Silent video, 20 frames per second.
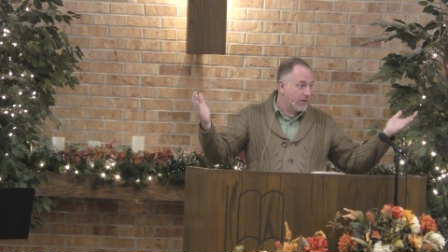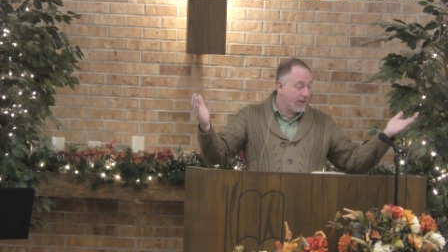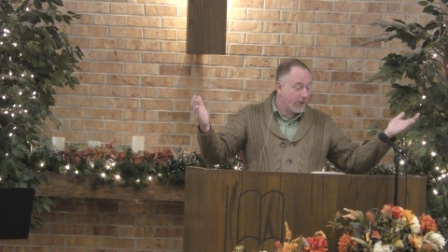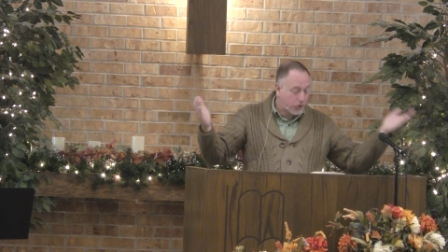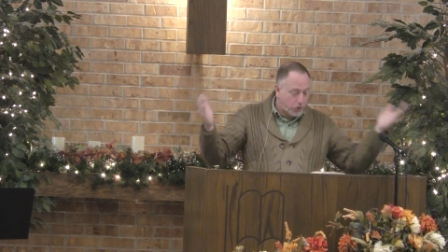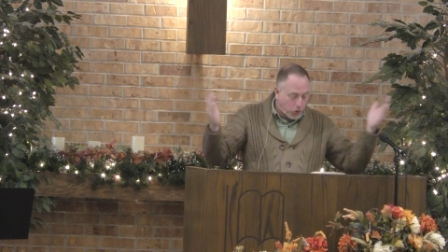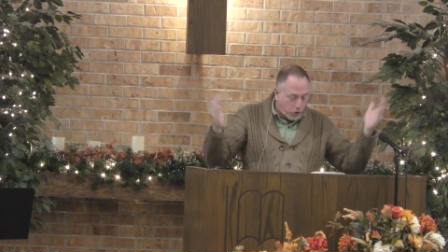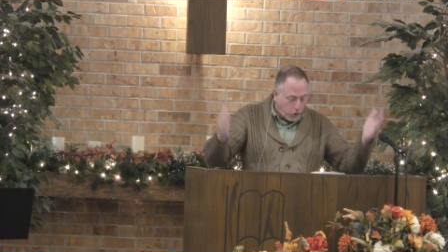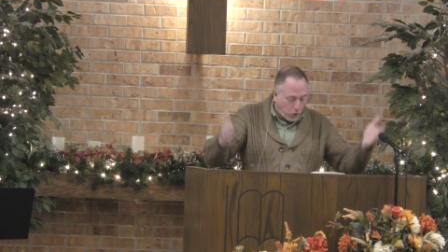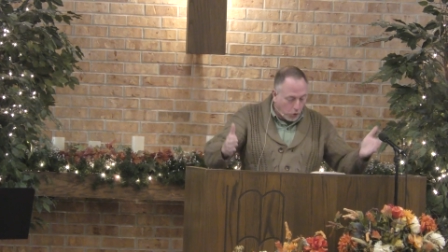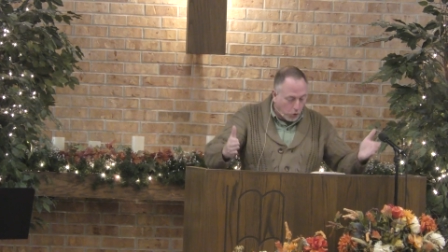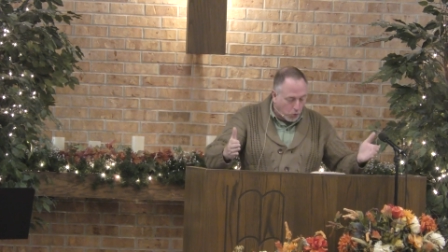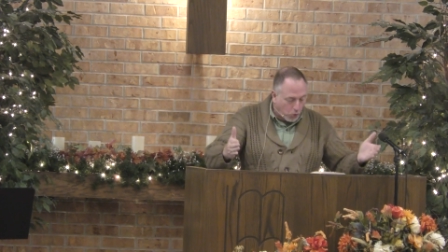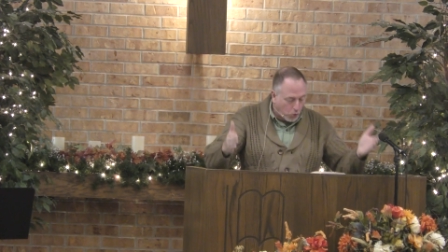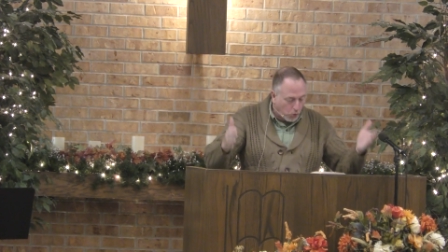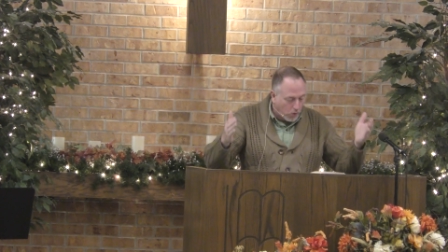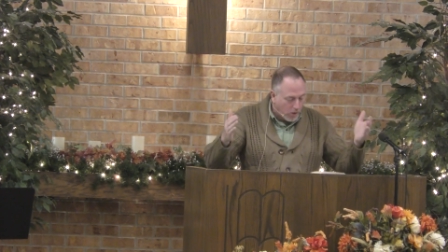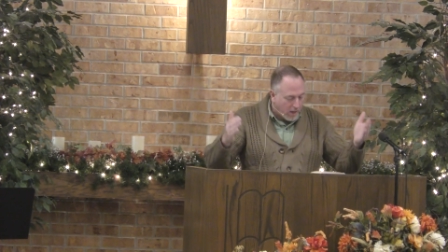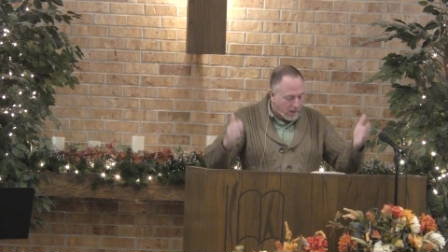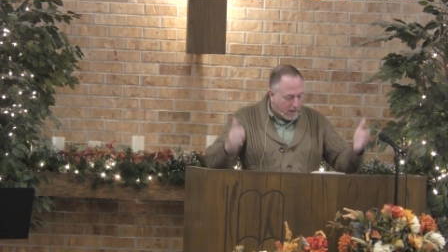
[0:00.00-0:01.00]
It's
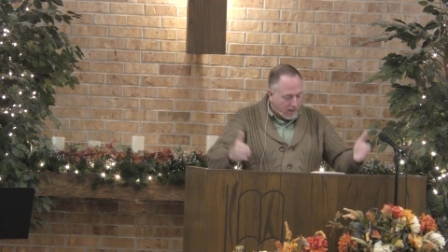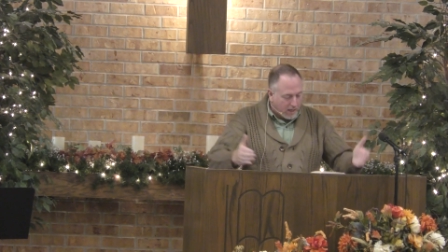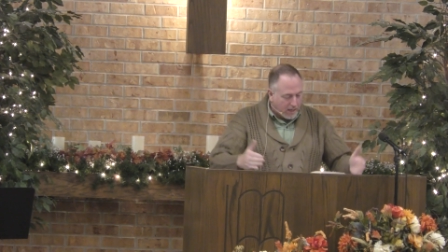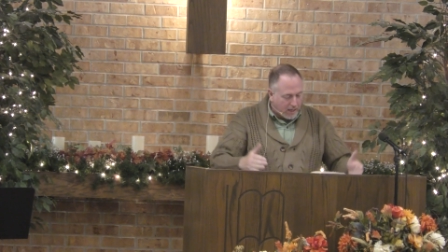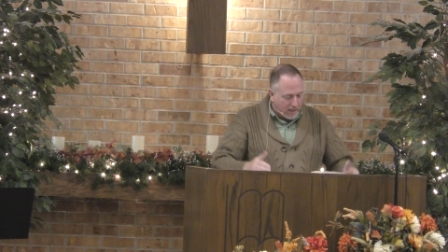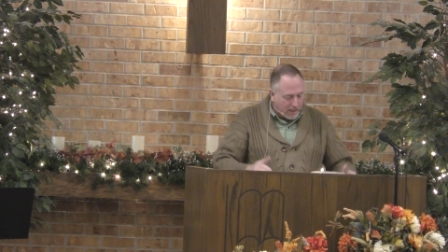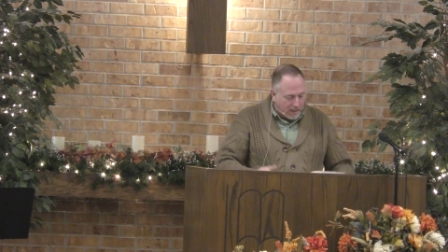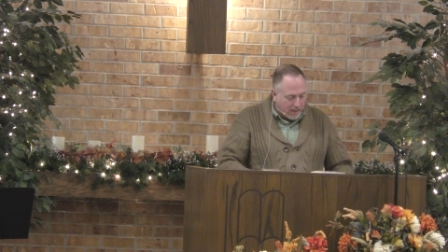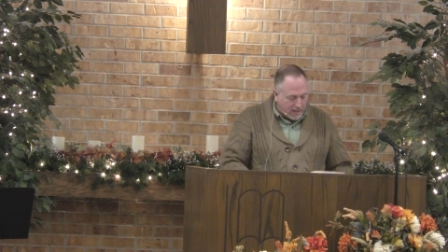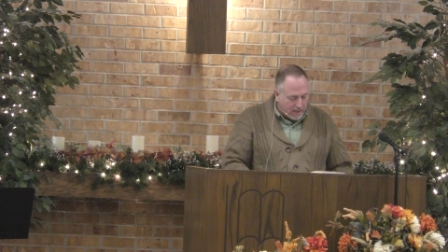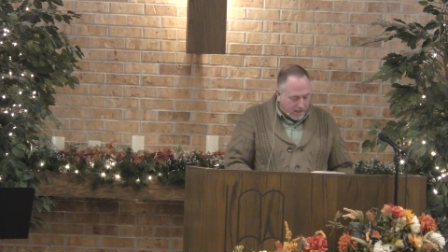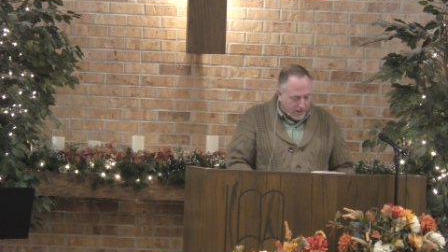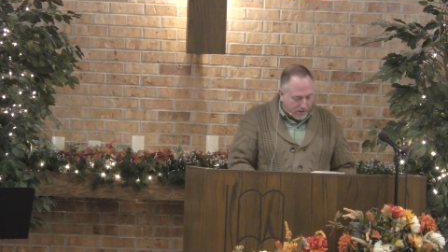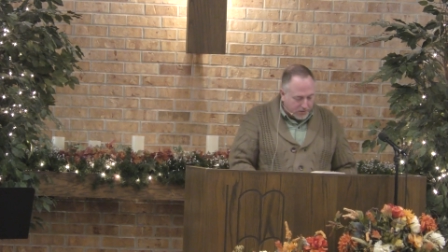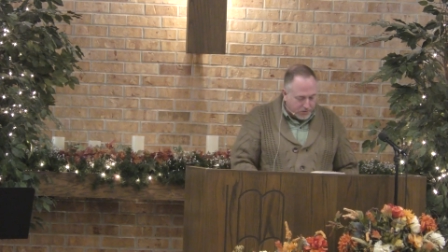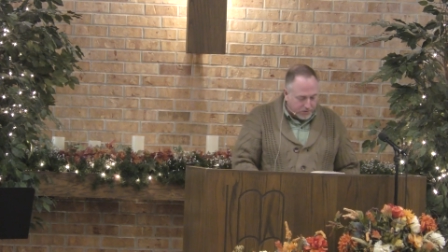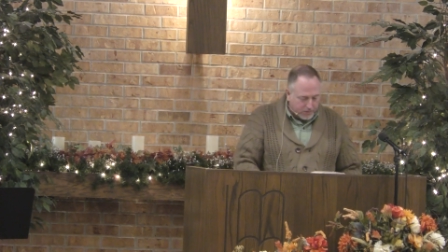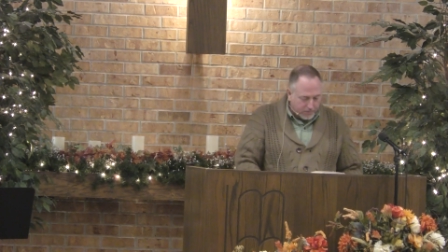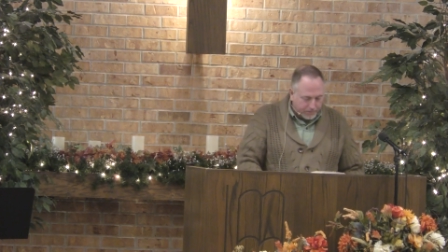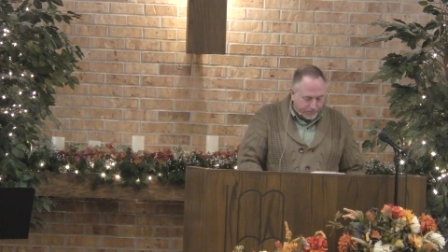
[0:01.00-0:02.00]
who He
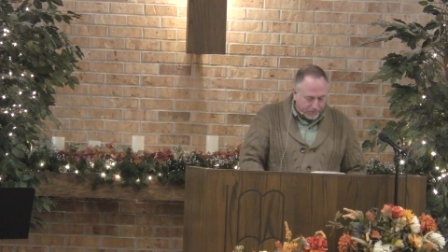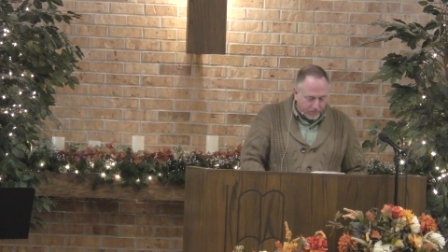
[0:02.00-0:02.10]
is.